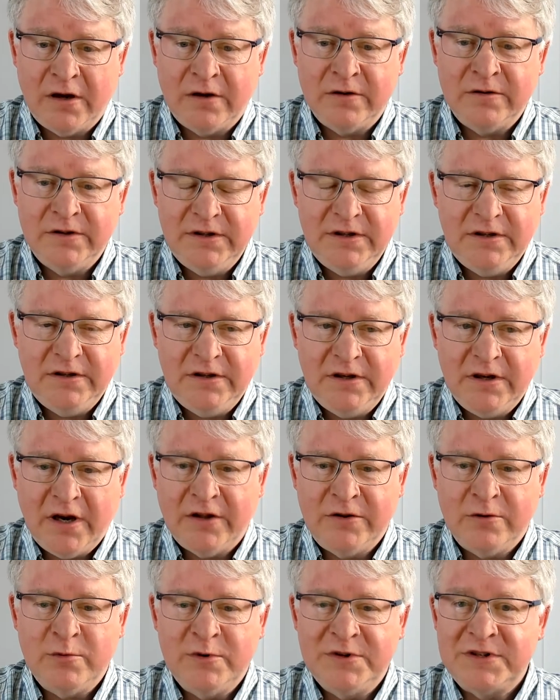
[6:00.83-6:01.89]
Yeah,
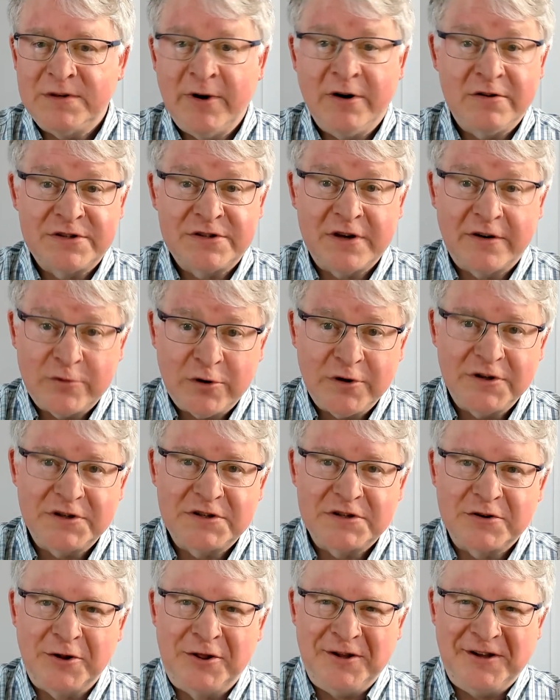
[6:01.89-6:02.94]
there was a Microsoft
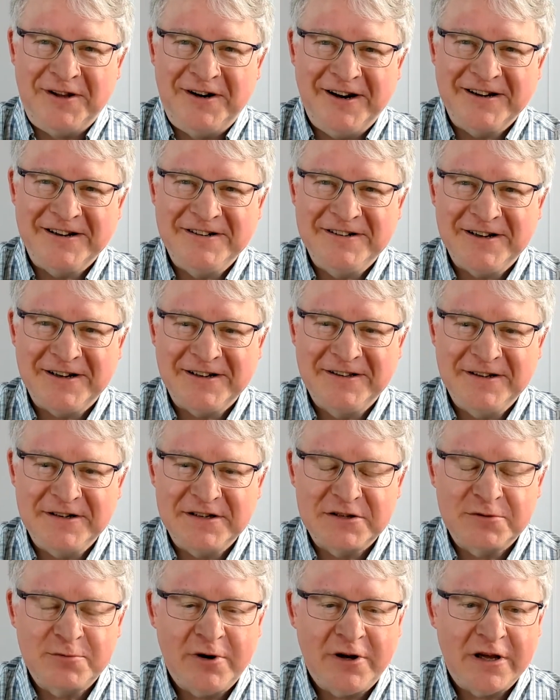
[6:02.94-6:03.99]
orchestra that I conducted
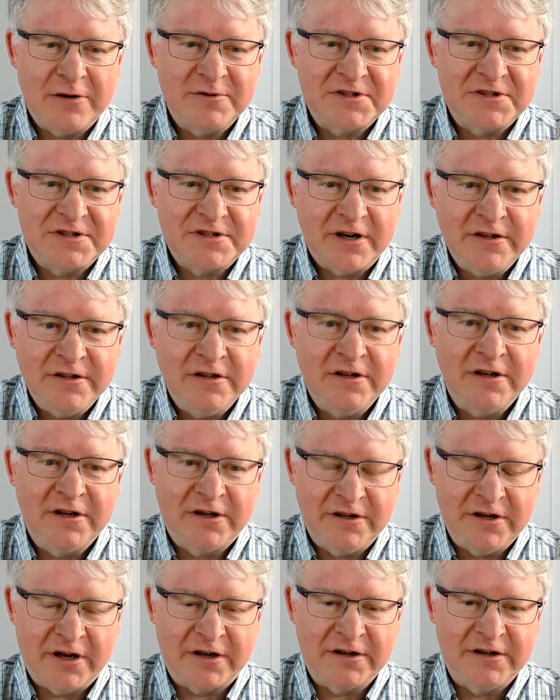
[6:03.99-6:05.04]
as well. I was studying
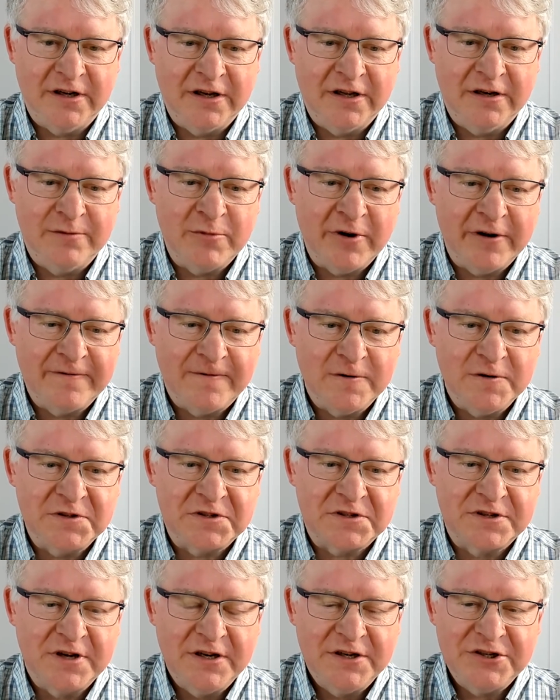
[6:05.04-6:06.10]
conducting, and my
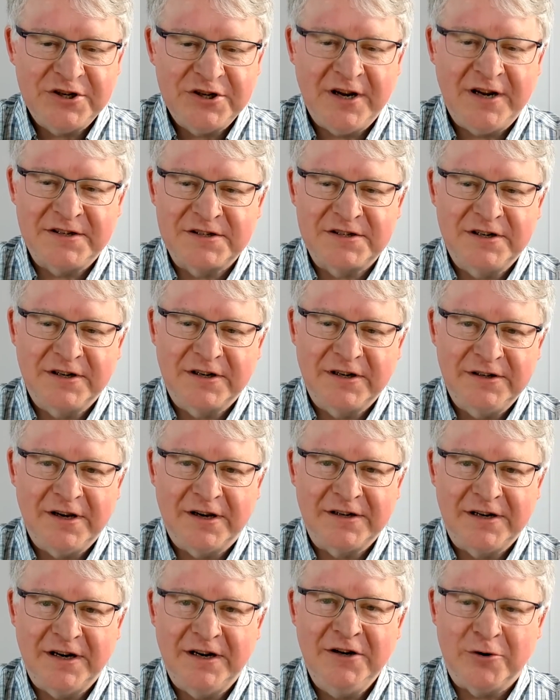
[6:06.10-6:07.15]
first chance to
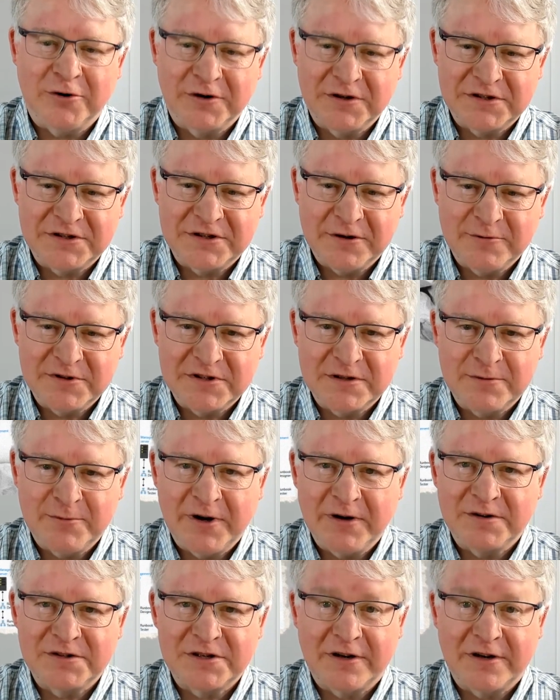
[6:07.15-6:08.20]
conduct any orchestra was the
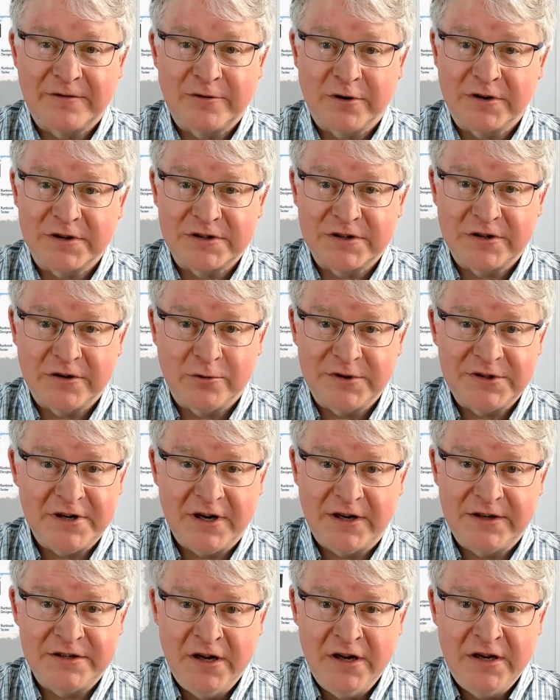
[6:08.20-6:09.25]
Microsoft Orchestra, which
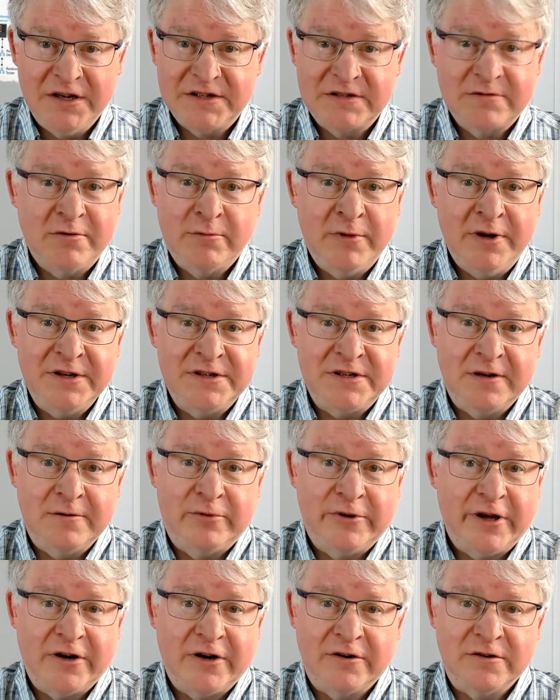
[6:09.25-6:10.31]
had some amazing
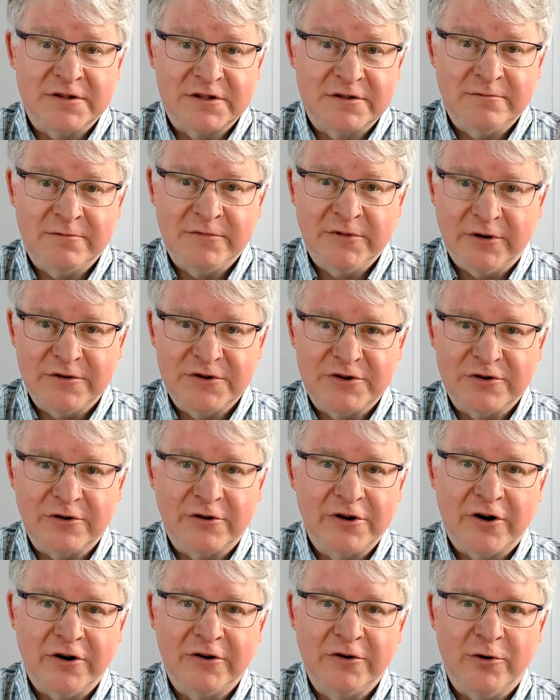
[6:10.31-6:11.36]
players, some
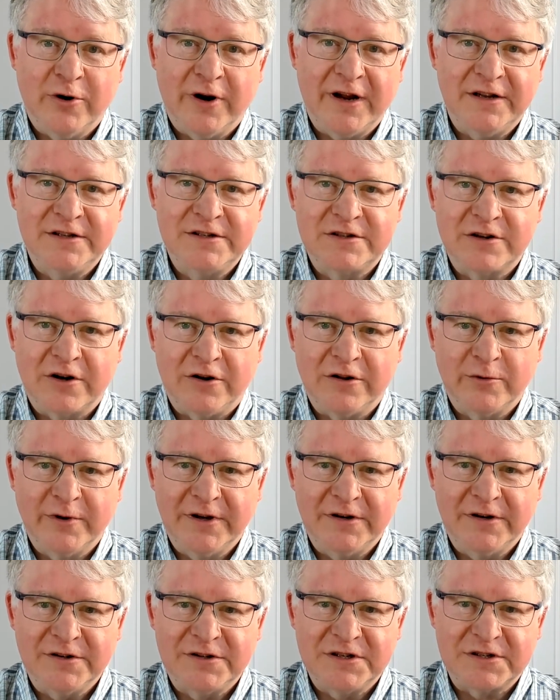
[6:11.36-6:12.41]
Juilliard grads, all the
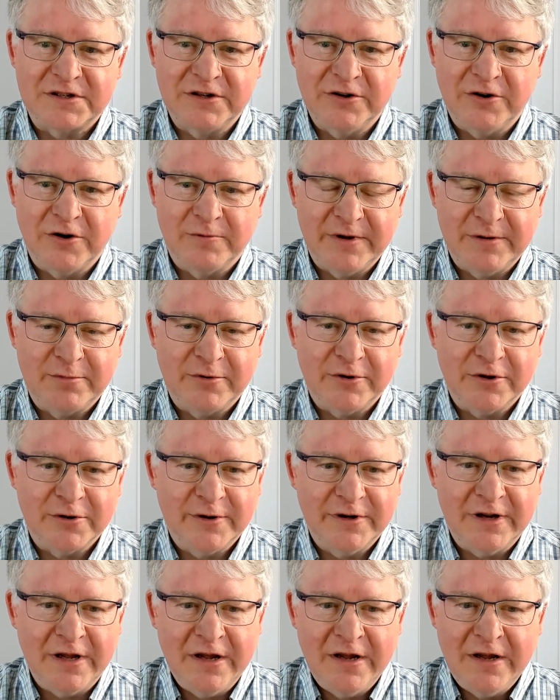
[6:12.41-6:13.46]
way to just people who had